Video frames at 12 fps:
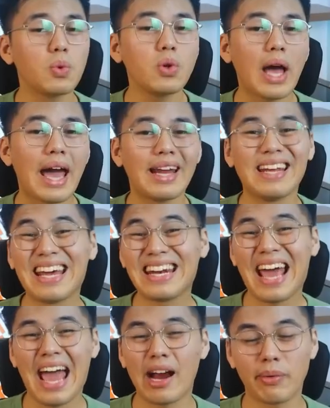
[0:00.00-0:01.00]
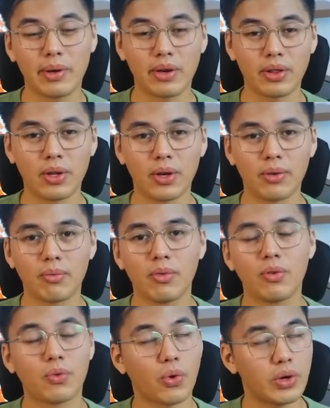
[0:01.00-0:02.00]
we'll add an aggregate node.
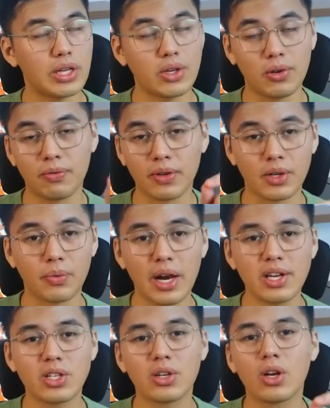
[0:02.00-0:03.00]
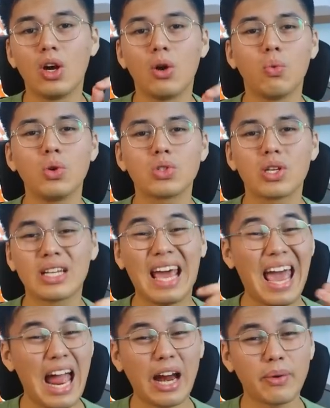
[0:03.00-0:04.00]
For the configuration, we'll
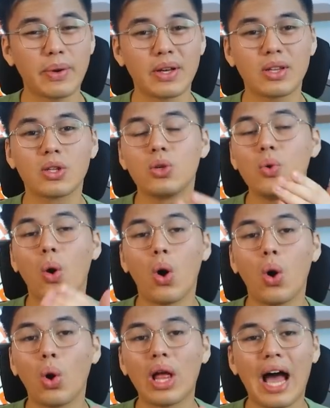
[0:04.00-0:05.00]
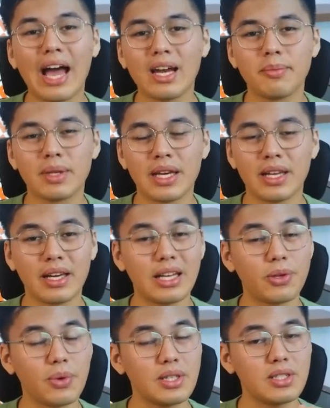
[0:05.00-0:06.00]
set aggregate to all item data
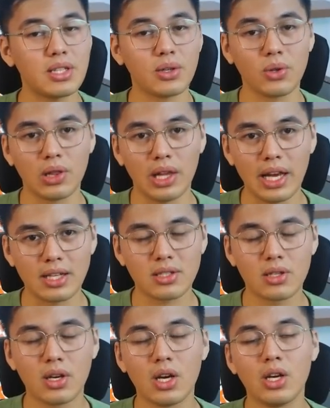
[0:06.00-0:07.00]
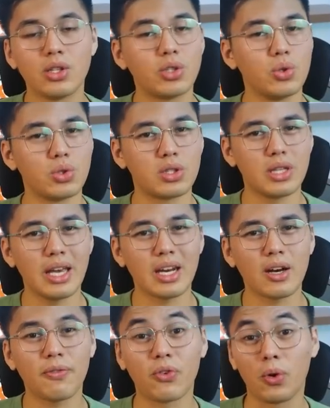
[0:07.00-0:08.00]
into a single list. Choose
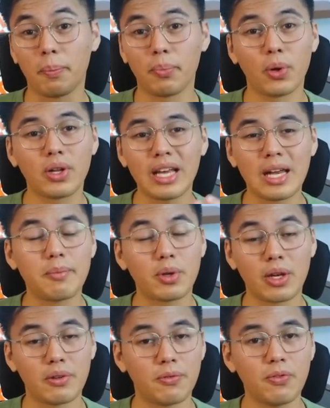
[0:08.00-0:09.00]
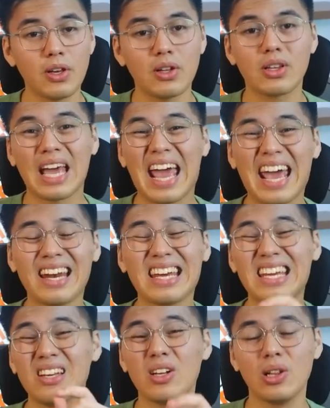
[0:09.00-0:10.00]
data for put input in field and
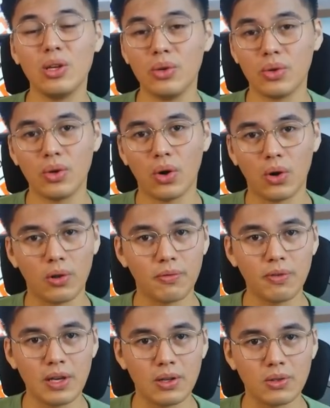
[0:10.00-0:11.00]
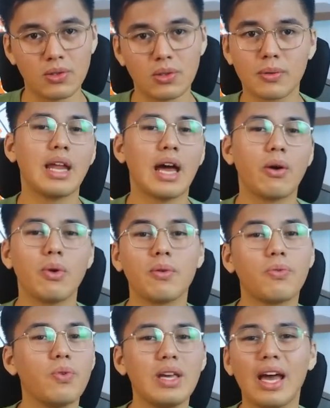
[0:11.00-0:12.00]
include all fields. Now,
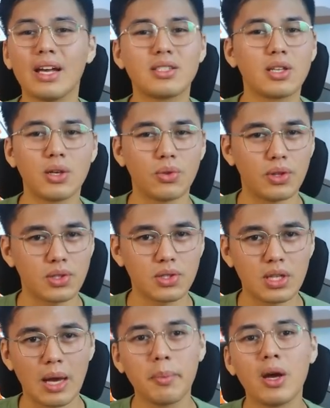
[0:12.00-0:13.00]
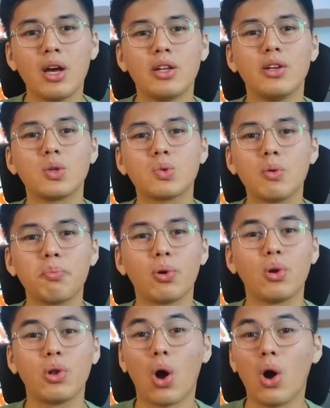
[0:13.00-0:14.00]
if we execute this step, this will
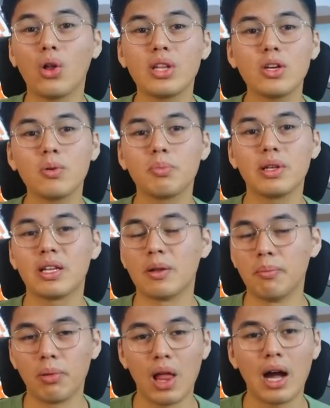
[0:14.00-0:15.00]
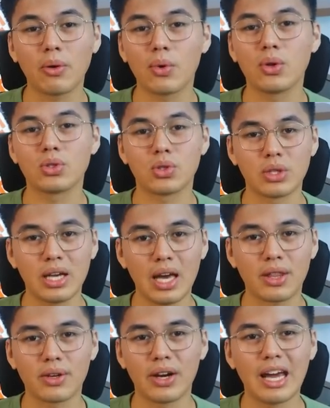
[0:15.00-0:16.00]
pull all the completed blog rows
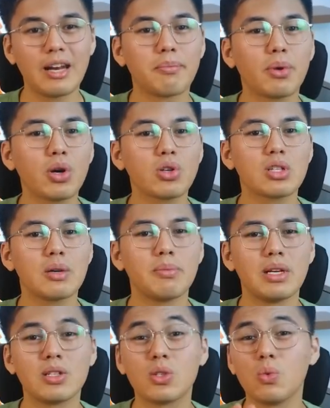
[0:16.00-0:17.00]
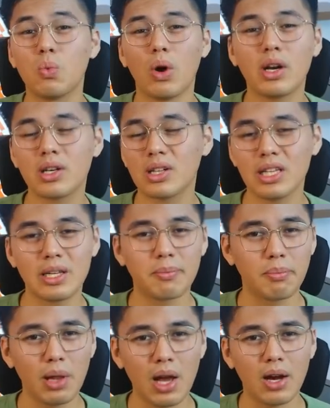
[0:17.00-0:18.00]
together and merge them into one
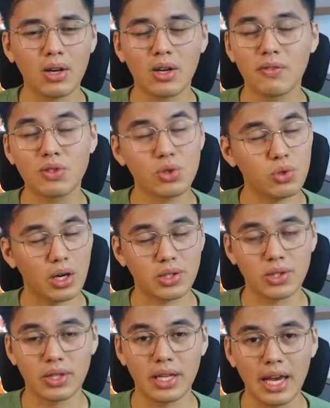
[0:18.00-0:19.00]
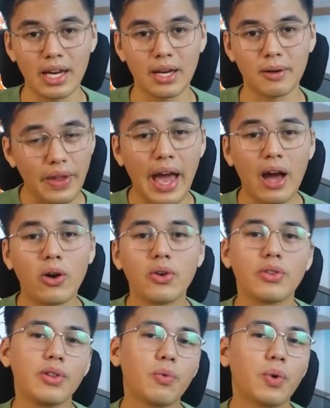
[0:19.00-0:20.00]
clean block of structured data.
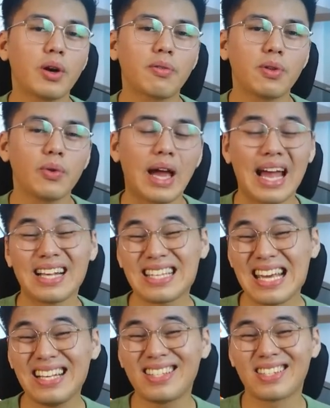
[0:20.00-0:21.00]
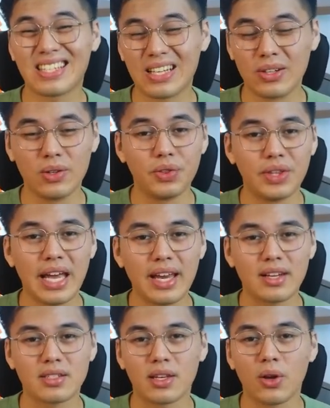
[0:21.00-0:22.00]
Now, the workflow has a single
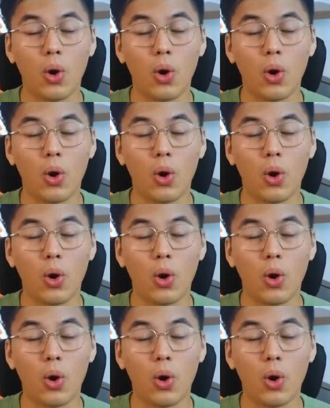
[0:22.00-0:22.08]
dataset